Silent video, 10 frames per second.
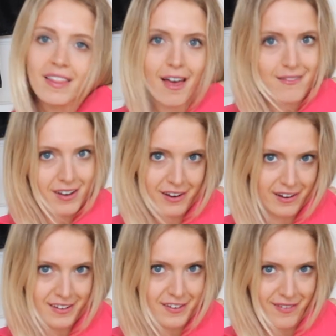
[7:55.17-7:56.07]
I love a
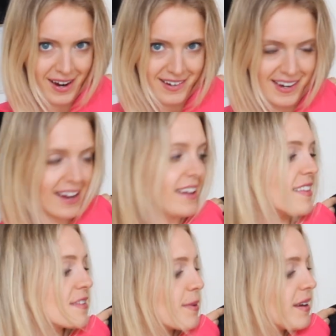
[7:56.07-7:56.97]
good defined jacket.
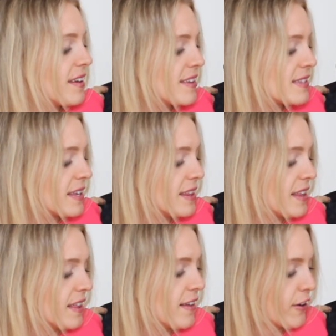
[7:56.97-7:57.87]
This one is in
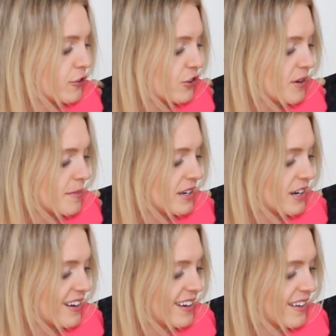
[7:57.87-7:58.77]
the Luxtreme
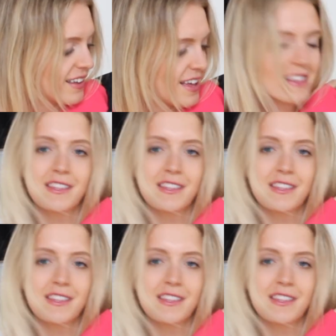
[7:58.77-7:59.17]
material.